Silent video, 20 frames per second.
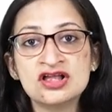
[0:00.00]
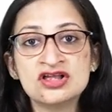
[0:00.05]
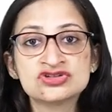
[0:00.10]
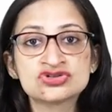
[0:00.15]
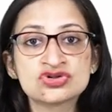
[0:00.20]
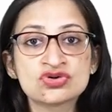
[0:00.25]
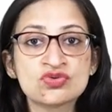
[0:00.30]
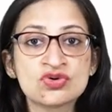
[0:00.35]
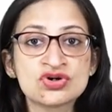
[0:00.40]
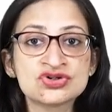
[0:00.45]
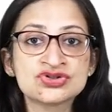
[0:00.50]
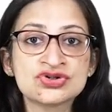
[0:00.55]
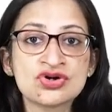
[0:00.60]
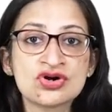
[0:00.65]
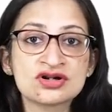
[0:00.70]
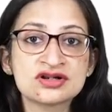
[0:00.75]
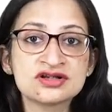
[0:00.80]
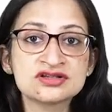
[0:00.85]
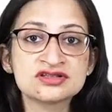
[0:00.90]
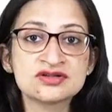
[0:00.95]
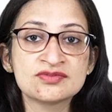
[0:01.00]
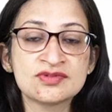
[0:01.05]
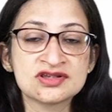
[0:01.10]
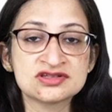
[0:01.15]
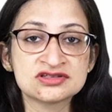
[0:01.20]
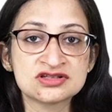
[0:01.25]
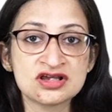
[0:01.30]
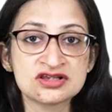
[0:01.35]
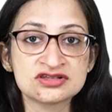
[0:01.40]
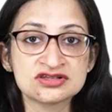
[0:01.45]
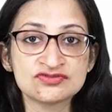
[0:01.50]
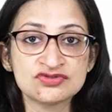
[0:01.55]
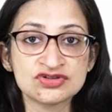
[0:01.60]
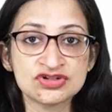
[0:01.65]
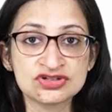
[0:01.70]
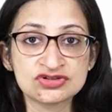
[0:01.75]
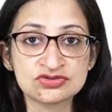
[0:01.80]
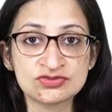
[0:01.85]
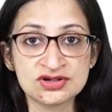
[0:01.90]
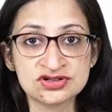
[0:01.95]
So kwashiorkor is the best answer for
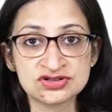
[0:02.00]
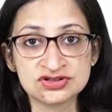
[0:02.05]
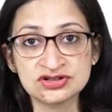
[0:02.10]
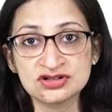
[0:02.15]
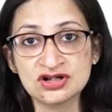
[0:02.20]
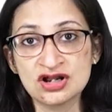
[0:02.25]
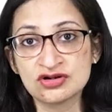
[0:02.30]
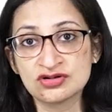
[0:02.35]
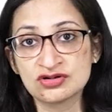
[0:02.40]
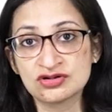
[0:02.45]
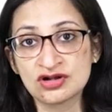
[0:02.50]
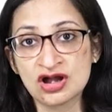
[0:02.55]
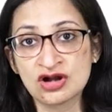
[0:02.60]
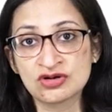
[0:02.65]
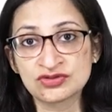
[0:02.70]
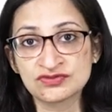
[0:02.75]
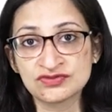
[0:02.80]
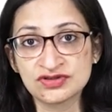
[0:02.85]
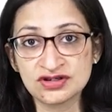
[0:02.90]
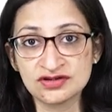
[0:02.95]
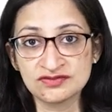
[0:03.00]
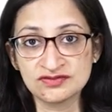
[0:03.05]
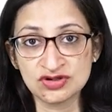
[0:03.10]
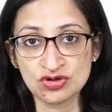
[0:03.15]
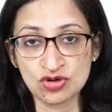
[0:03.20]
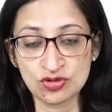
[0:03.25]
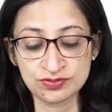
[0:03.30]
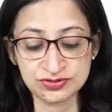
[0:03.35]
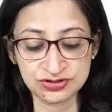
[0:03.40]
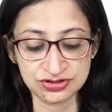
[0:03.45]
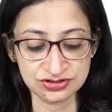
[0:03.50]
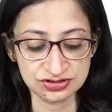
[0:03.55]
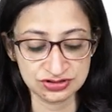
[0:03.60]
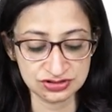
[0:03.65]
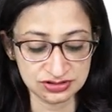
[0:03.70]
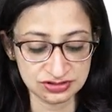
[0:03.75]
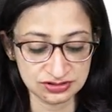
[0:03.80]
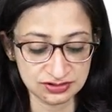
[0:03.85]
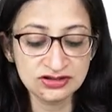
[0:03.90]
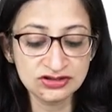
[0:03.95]
this question out of the given
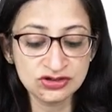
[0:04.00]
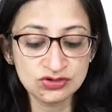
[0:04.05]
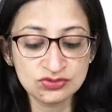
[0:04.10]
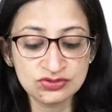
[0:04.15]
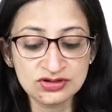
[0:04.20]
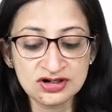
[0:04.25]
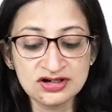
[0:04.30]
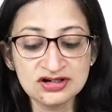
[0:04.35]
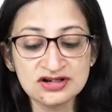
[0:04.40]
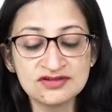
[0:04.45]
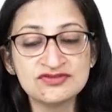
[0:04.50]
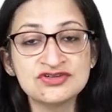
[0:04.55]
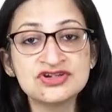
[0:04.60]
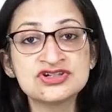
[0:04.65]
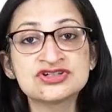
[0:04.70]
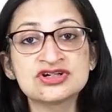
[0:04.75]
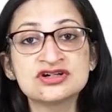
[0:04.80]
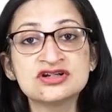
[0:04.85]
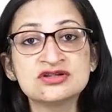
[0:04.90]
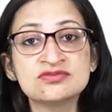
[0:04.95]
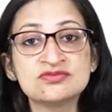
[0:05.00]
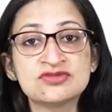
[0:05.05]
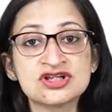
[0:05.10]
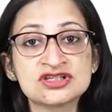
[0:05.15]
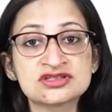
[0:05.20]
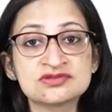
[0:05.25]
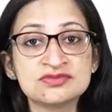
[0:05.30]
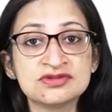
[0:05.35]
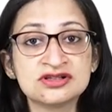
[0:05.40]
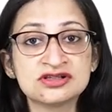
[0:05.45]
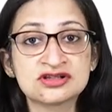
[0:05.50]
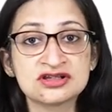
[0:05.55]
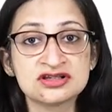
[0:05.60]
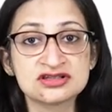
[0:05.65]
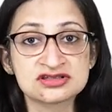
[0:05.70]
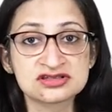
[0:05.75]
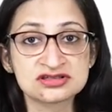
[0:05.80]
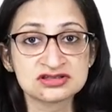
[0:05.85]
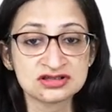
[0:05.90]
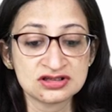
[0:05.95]
options. Nutrient deficient in breast milk
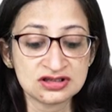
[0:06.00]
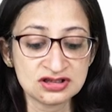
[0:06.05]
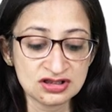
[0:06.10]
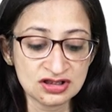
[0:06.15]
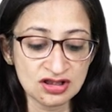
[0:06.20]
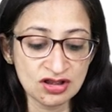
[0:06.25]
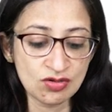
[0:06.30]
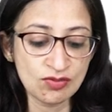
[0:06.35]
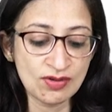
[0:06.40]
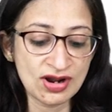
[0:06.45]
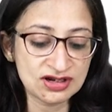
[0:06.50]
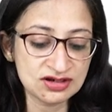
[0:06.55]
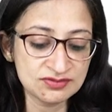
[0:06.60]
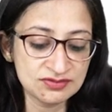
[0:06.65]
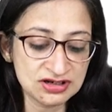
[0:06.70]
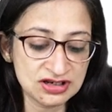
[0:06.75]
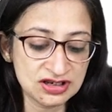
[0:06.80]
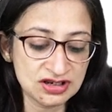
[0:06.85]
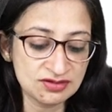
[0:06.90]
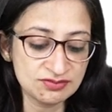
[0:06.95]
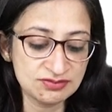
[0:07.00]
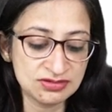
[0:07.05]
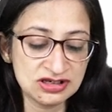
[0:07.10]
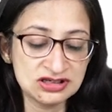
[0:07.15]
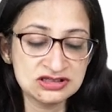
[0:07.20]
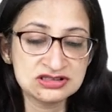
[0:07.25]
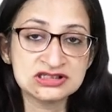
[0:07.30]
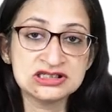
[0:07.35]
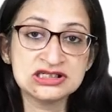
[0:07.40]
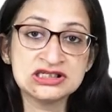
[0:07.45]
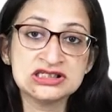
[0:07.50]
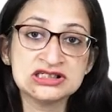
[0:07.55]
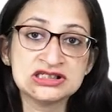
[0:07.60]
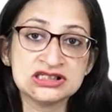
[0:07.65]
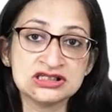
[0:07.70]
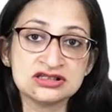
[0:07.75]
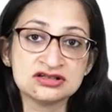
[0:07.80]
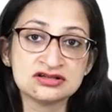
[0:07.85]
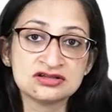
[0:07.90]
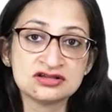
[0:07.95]
is vitamin A, B, C,
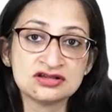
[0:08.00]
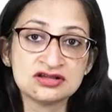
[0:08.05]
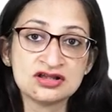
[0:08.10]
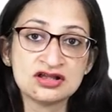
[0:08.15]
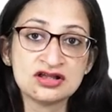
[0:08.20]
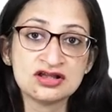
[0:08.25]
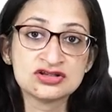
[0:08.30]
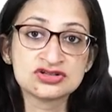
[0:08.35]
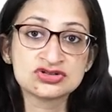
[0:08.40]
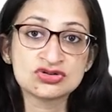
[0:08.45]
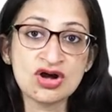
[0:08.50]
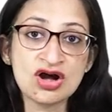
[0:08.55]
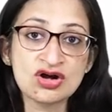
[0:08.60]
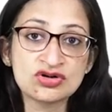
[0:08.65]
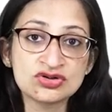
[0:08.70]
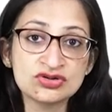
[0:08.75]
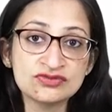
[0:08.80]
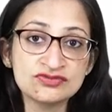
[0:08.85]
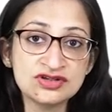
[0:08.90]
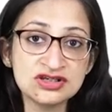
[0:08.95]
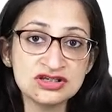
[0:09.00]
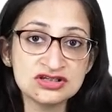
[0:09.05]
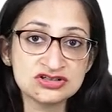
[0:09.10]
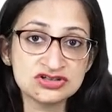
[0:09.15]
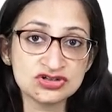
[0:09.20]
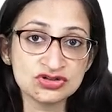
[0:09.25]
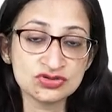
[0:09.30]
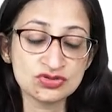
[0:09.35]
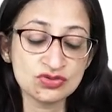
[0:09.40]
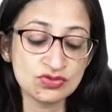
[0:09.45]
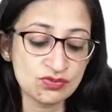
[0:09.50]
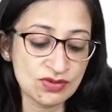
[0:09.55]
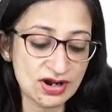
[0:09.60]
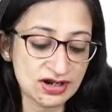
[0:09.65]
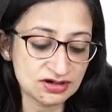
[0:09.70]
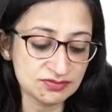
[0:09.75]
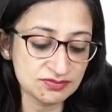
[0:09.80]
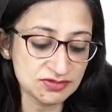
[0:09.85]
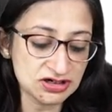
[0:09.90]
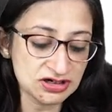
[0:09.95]
D. So out of these, you know,
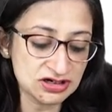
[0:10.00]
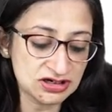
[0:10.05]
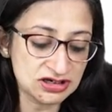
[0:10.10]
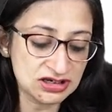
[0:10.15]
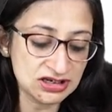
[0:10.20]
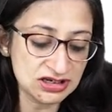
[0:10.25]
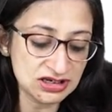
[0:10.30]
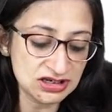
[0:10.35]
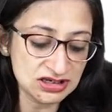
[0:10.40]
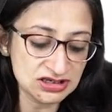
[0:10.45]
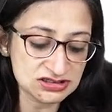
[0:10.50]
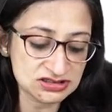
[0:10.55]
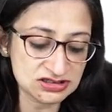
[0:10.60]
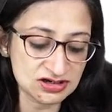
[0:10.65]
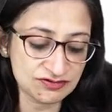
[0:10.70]
vitamin D is